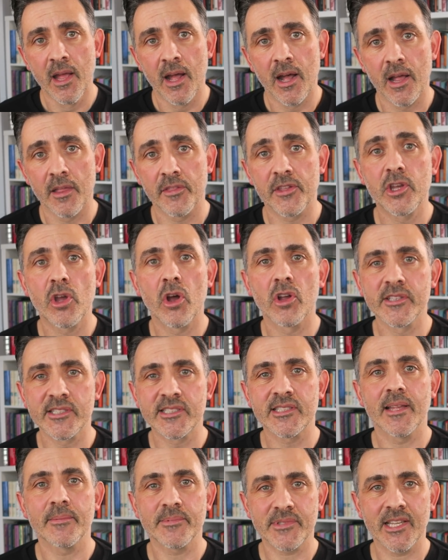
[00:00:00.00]
The
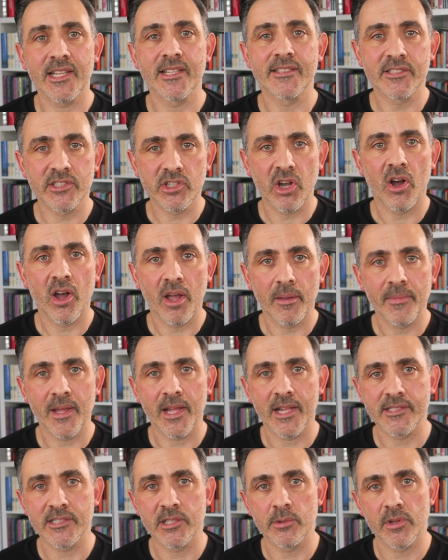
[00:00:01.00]
concept is time,
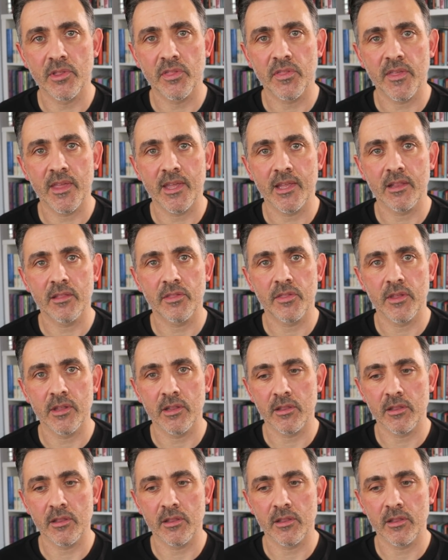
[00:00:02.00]
as you would think.